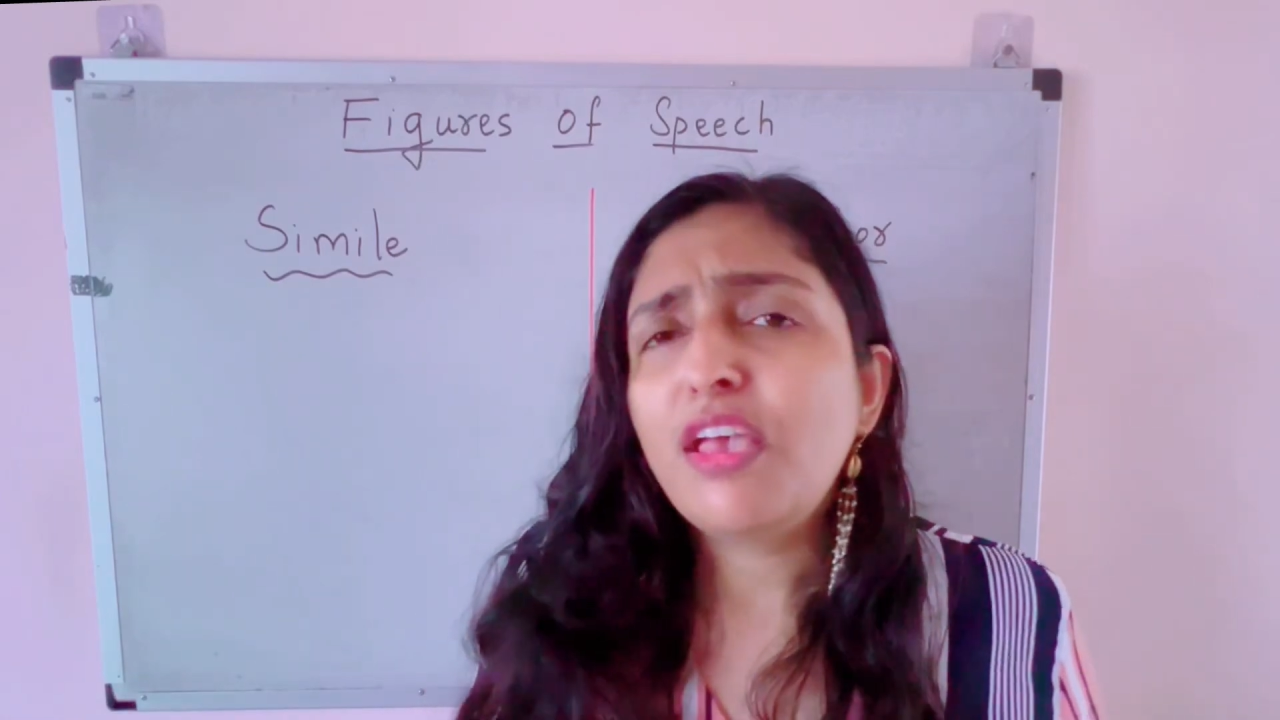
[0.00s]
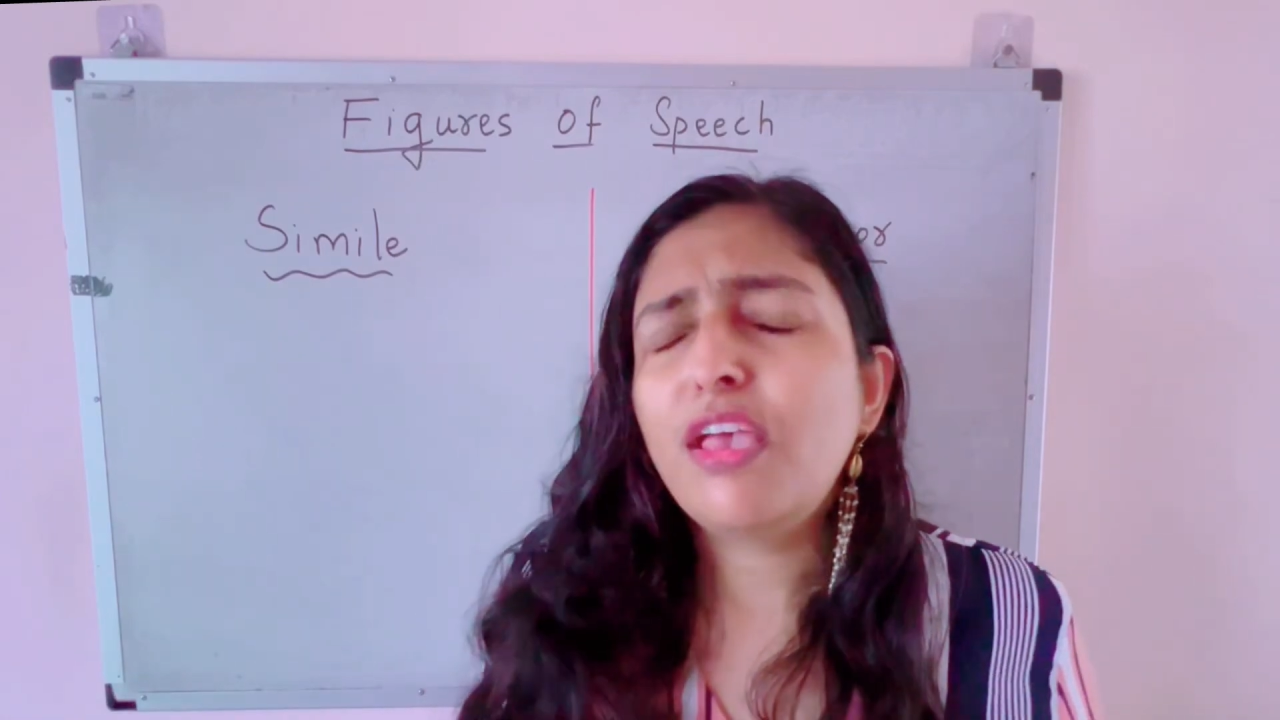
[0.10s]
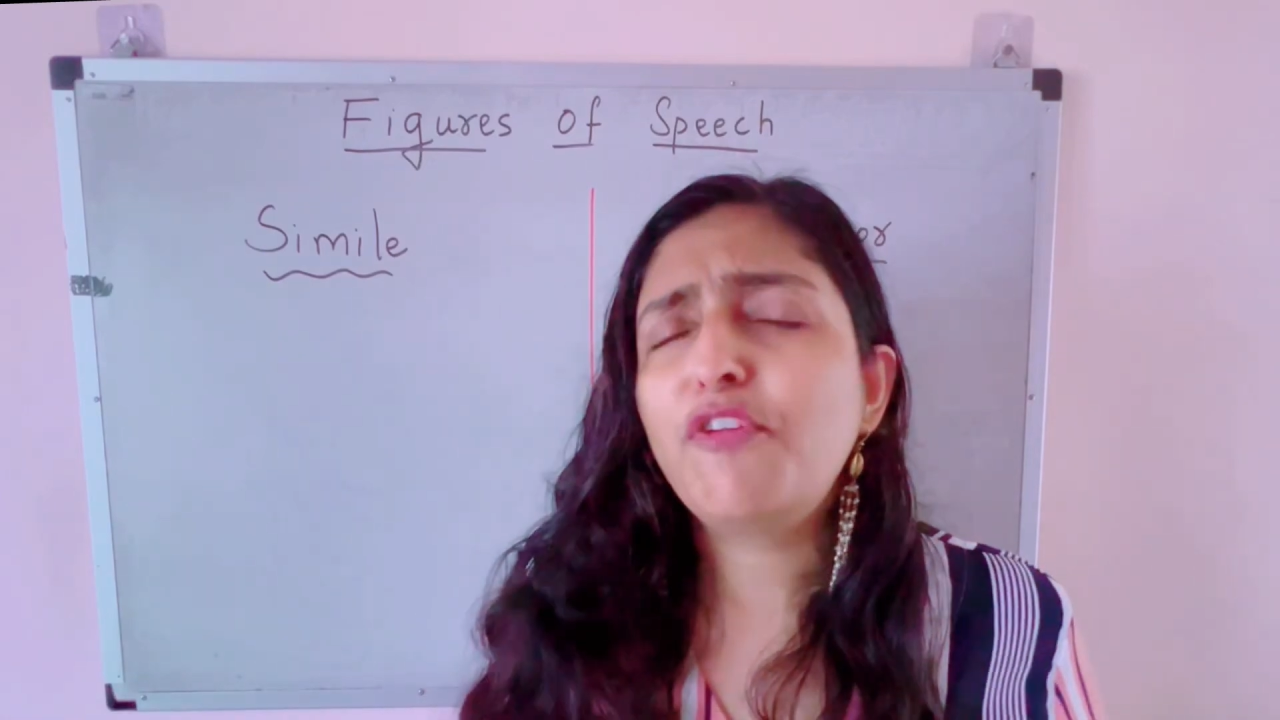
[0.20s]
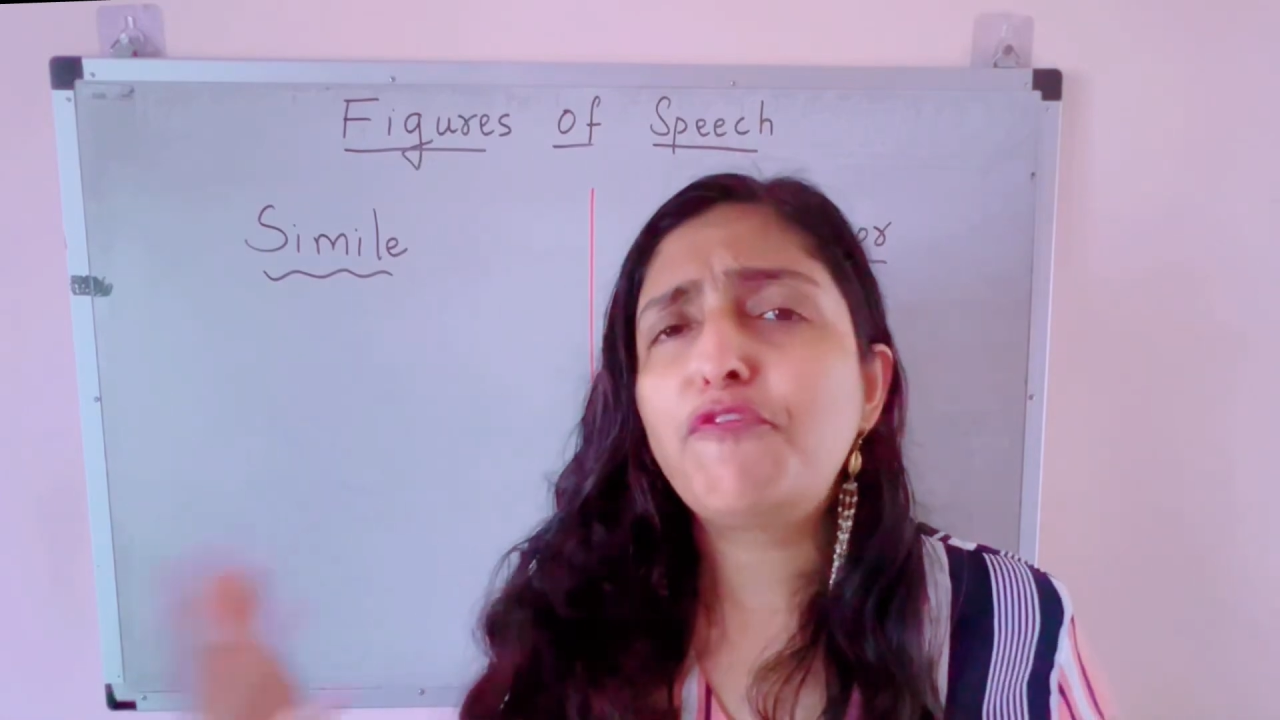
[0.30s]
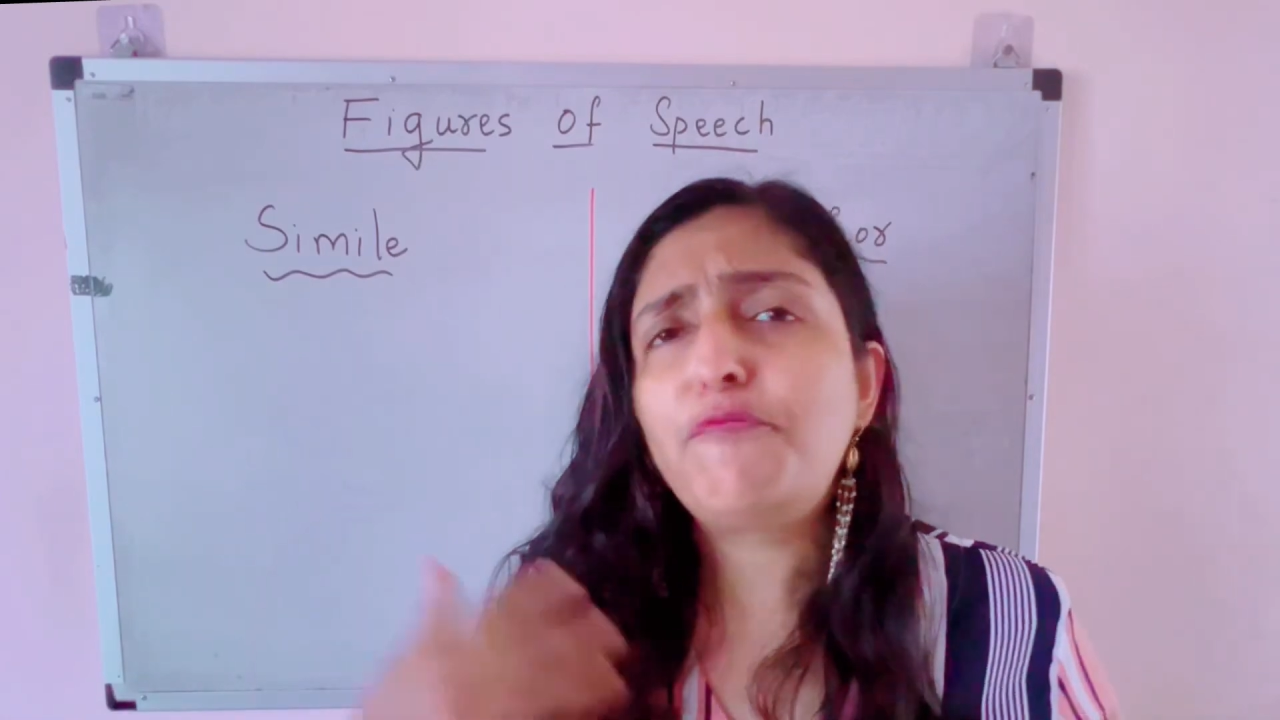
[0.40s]

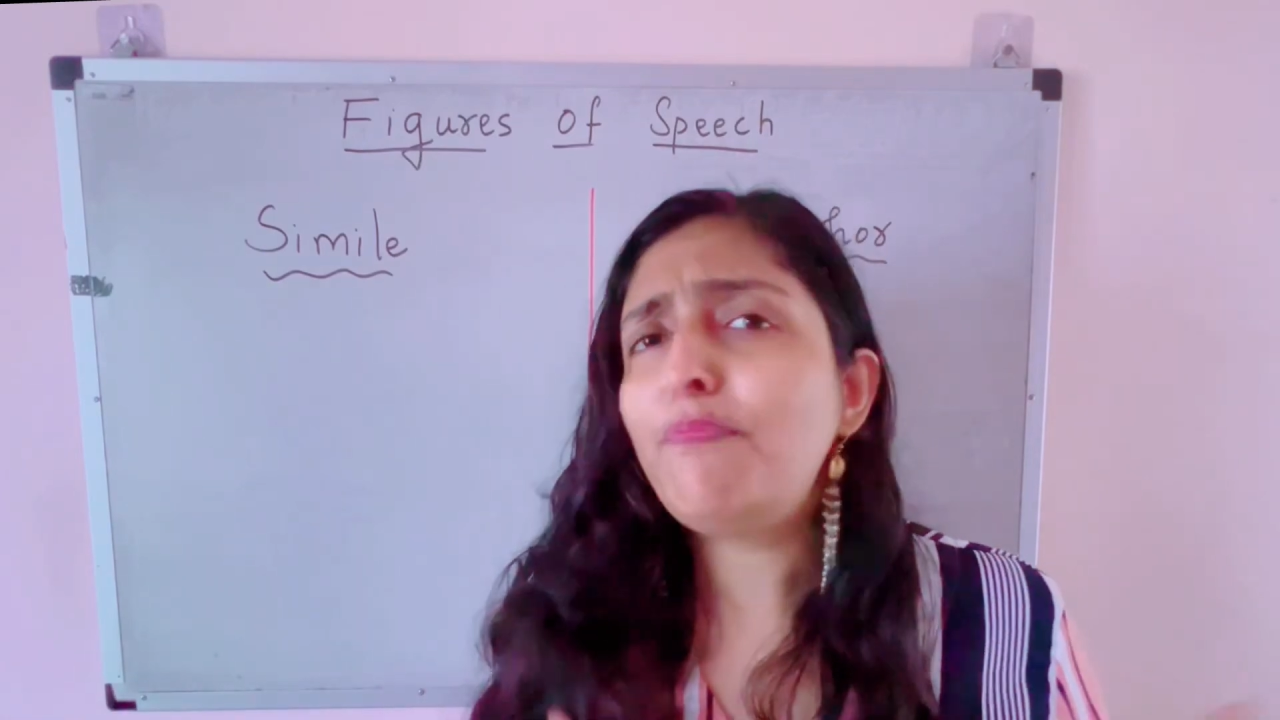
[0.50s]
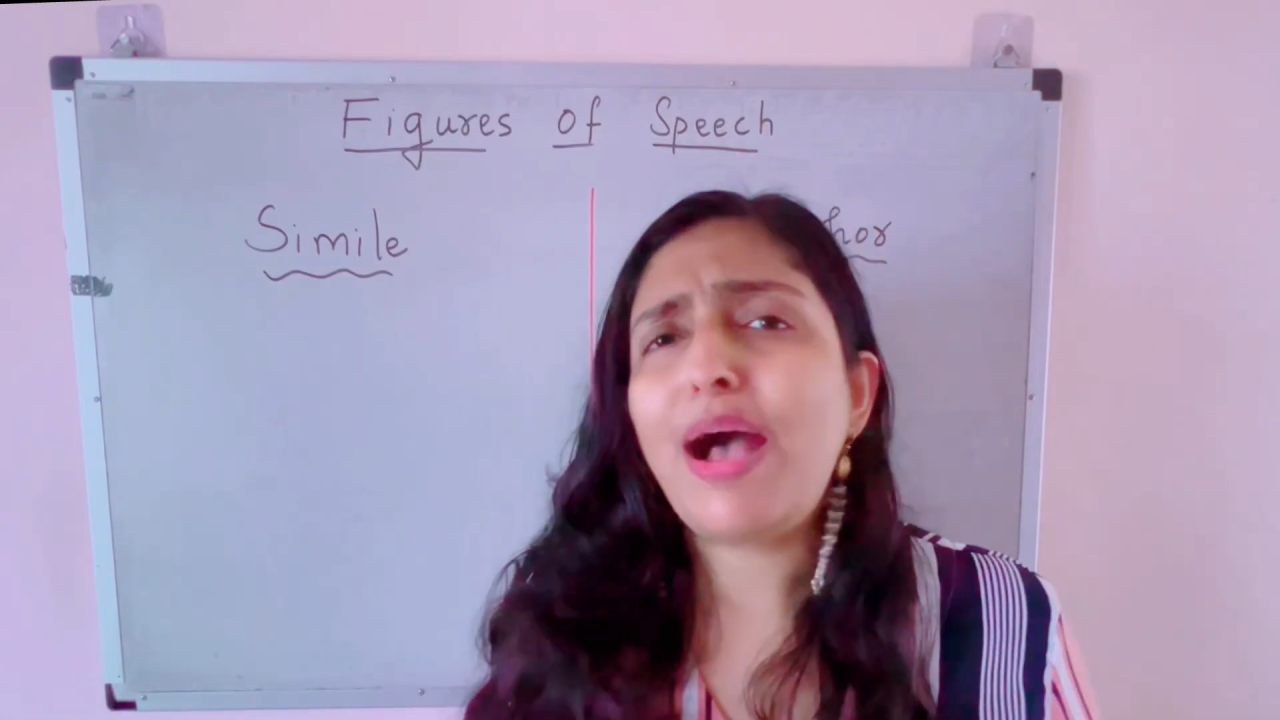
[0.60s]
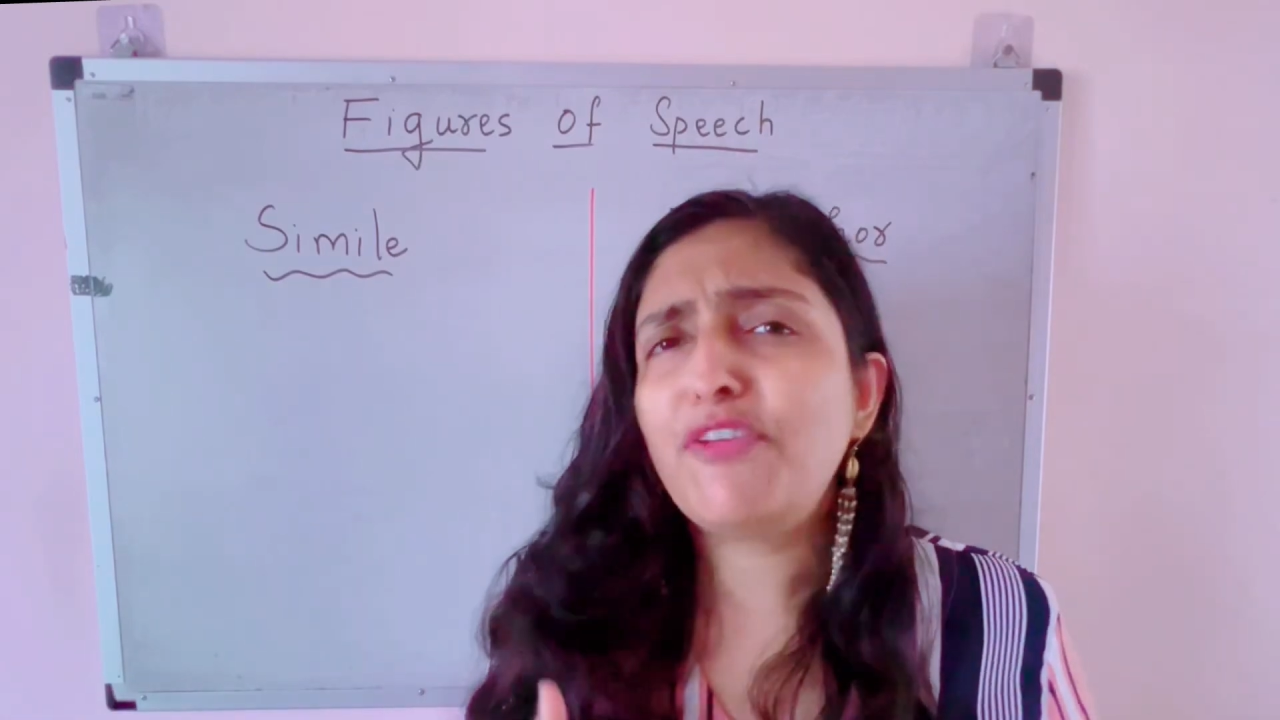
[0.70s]
if my